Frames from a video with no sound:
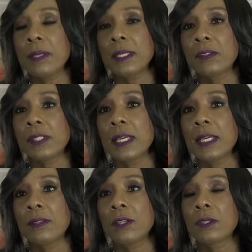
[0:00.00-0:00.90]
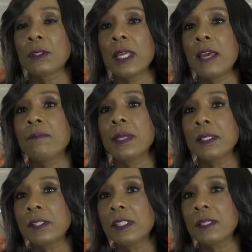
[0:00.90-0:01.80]
being said, there have
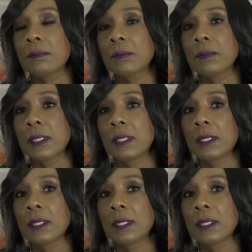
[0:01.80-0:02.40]
been some